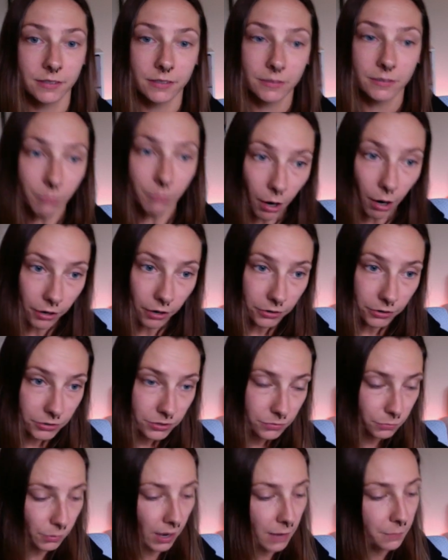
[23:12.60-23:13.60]

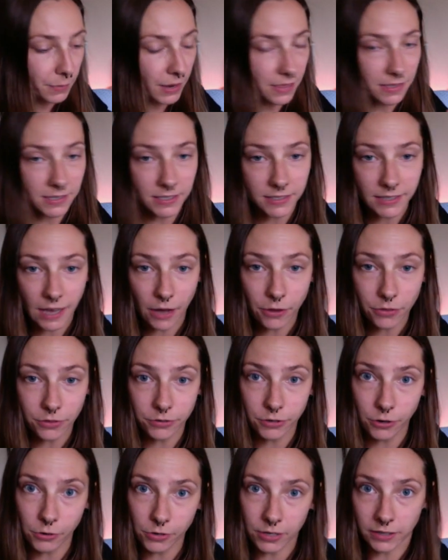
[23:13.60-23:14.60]
Mars, right by the South
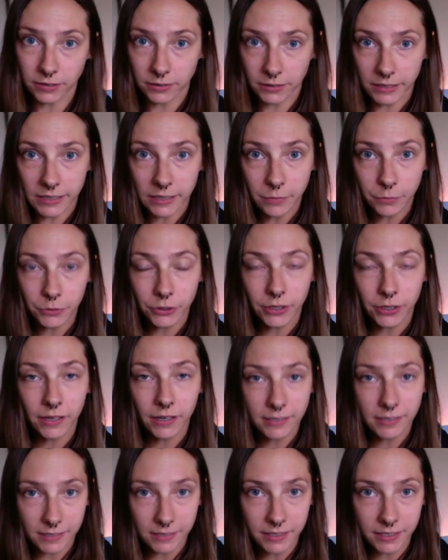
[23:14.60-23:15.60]
Node in Libra,
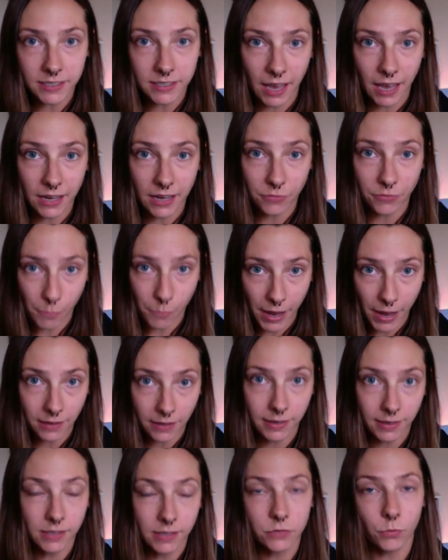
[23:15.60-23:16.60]
is the sign of
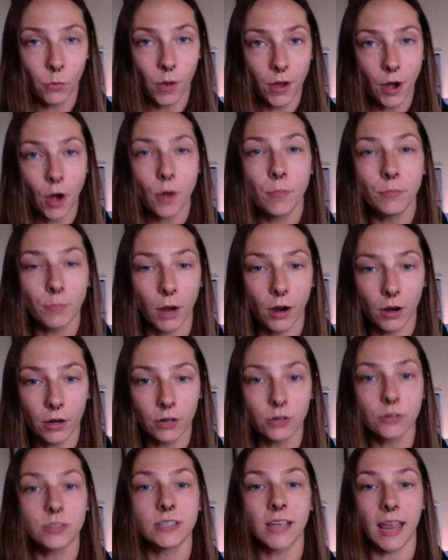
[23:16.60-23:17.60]
balance. What are
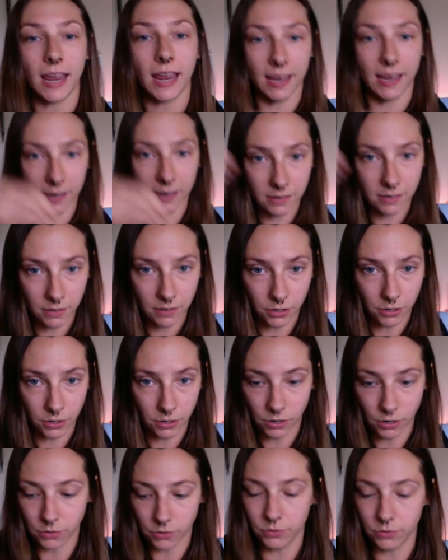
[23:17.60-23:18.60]
Mars and the
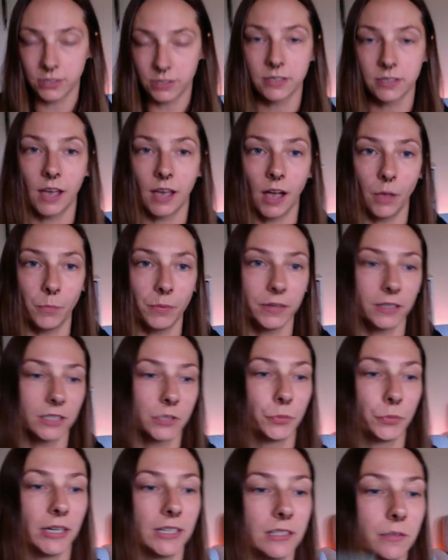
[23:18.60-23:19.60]
nodes helping us
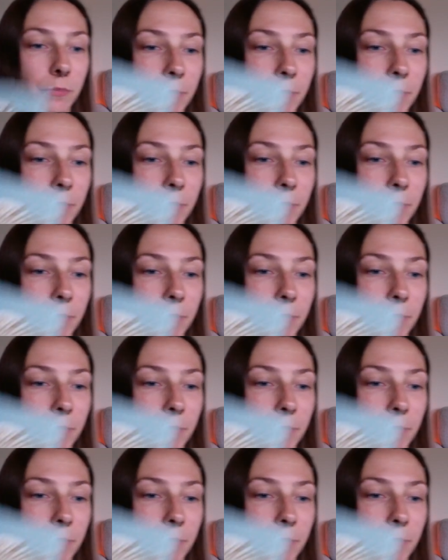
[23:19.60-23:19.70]
bring to